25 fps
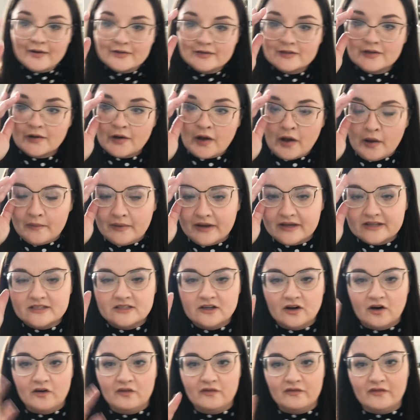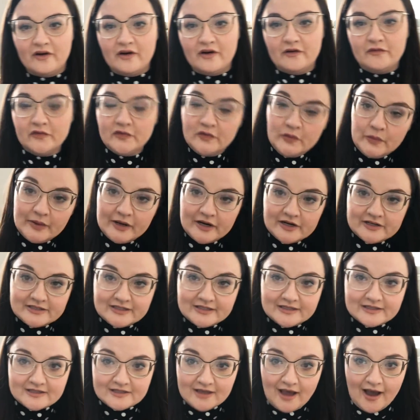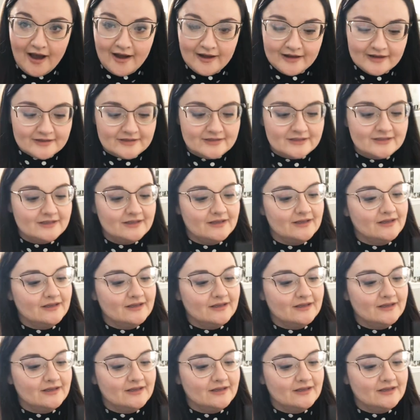also got myself a few pairs of socks.